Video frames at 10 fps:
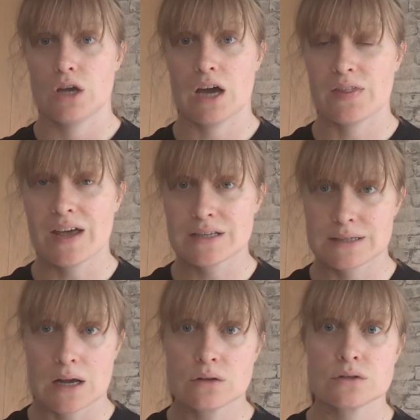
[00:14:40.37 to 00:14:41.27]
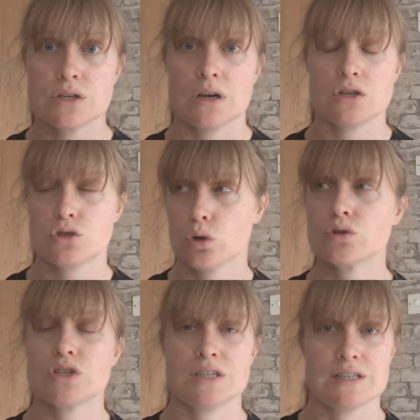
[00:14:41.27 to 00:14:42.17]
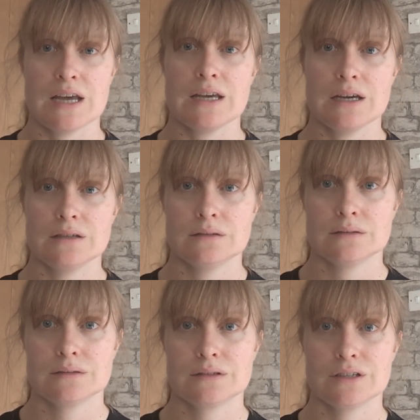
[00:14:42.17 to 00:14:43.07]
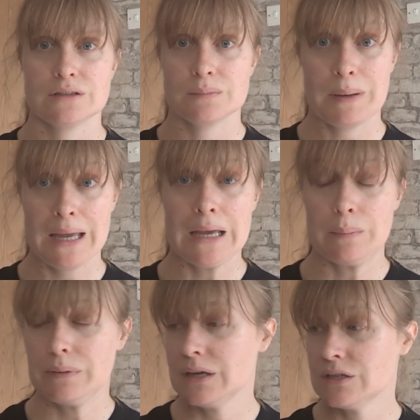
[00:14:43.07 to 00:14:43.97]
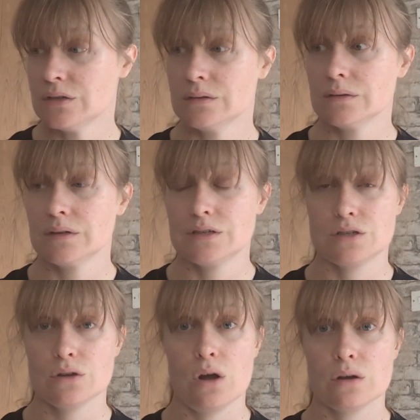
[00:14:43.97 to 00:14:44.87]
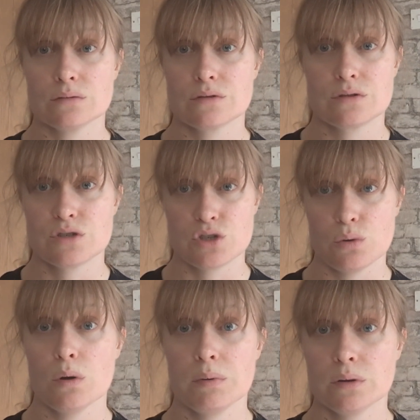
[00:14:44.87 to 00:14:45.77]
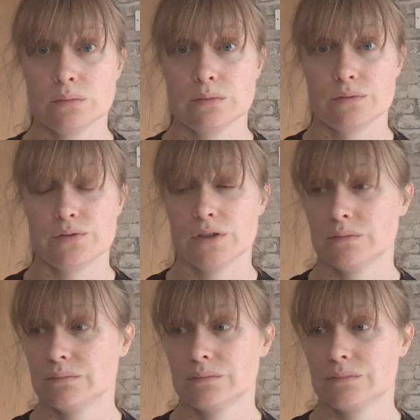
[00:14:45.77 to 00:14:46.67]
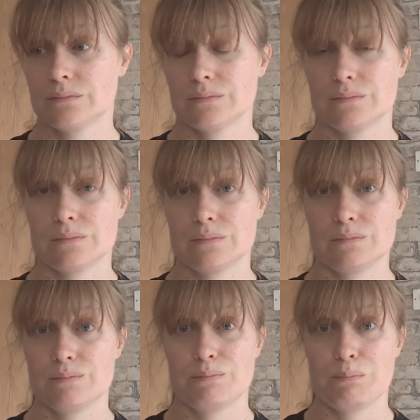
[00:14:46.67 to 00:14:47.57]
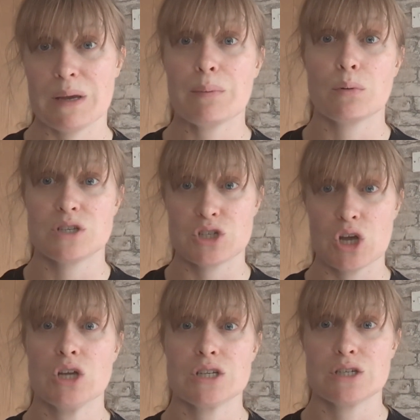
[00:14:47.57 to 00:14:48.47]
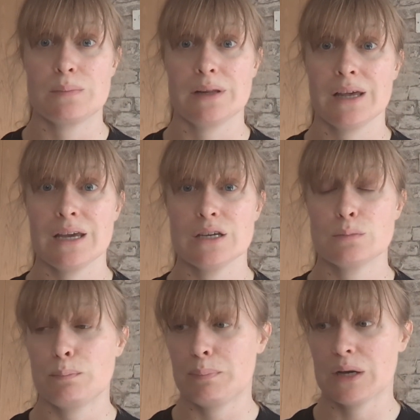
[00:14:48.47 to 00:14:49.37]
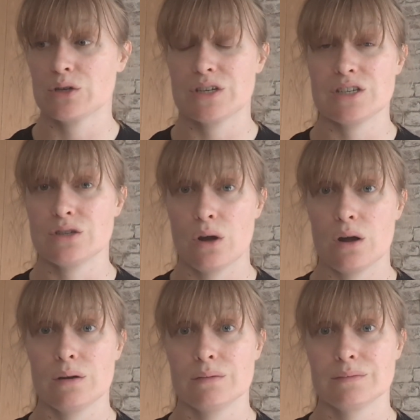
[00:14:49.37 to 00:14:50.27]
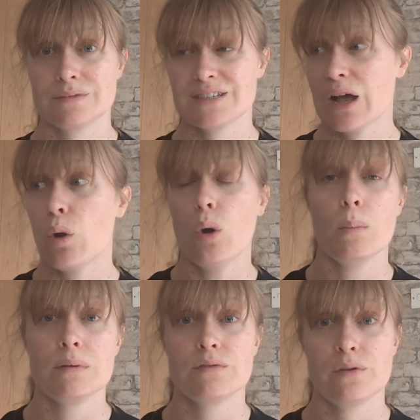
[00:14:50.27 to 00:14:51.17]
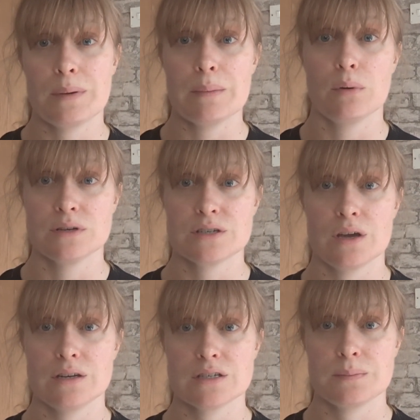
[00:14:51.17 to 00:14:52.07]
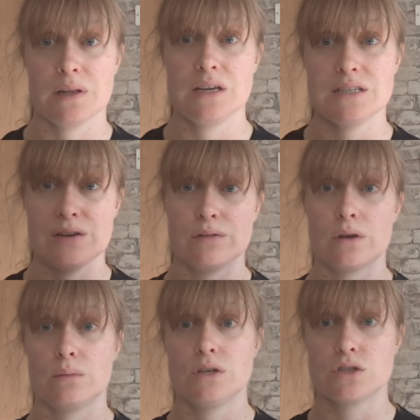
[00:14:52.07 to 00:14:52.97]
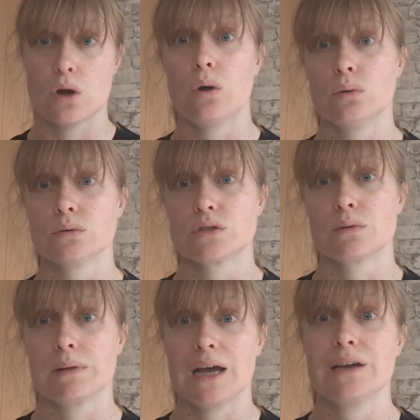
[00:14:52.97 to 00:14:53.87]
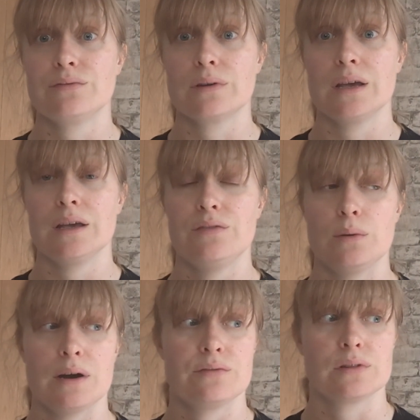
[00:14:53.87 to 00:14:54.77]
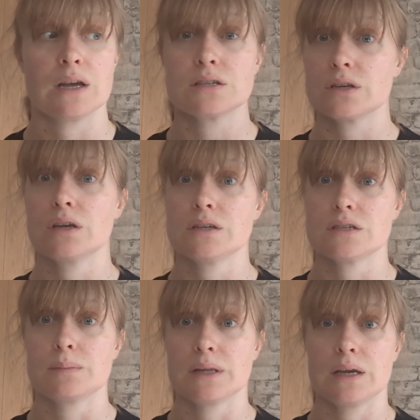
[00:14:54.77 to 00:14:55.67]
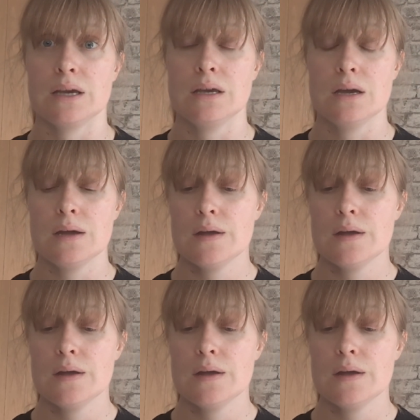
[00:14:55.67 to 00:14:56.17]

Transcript: And that tells you, a judge is saying that the PIP it's not suitable for people with certain disabilities, because it's not set up for people with certain disabilities, even though you're told to apply for it if you have like certain disability.